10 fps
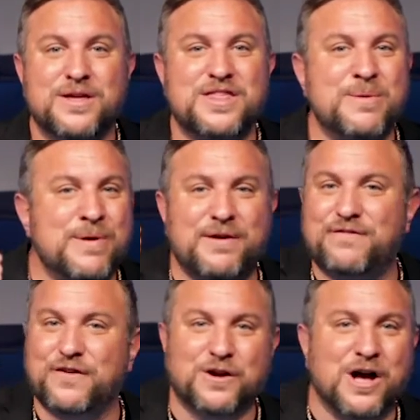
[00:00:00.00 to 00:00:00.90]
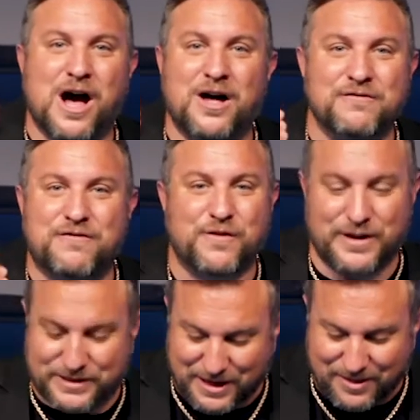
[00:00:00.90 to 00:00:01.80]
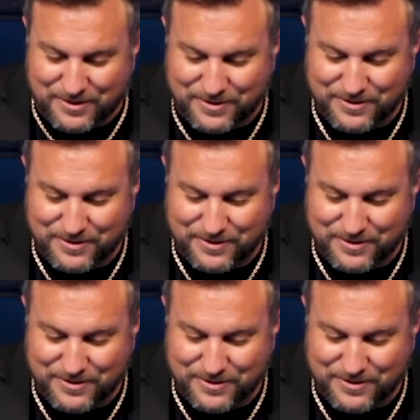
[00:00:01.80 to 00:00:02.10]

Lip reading: They're meant for God and for each other.